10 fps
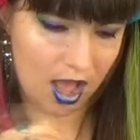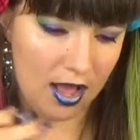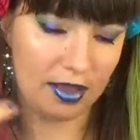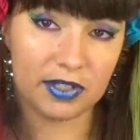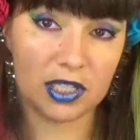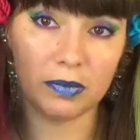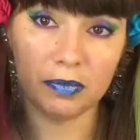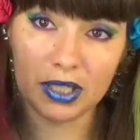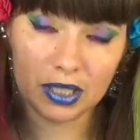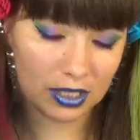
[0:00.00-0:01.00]
I have
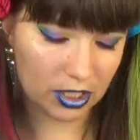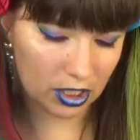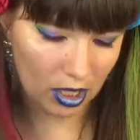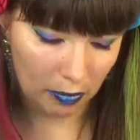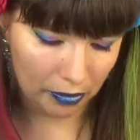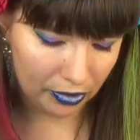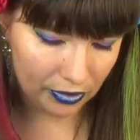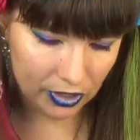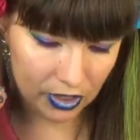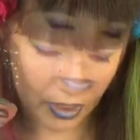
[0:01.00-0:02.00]
some glitter
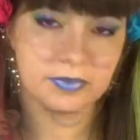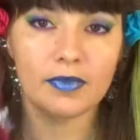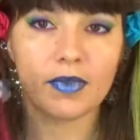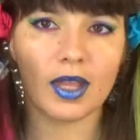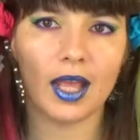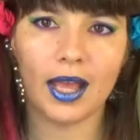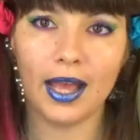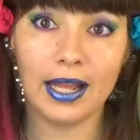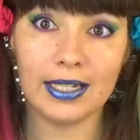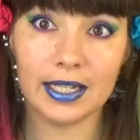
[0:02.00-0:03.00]
toppers,
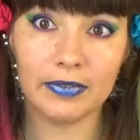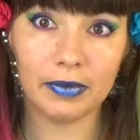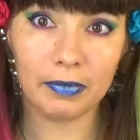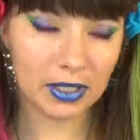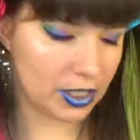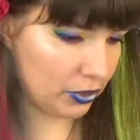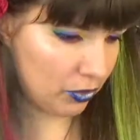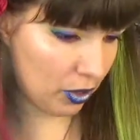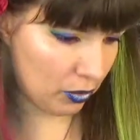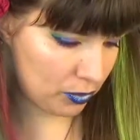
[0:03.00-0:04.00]
and even
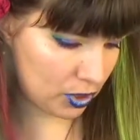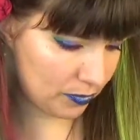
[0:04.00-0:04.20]
multi-chromes.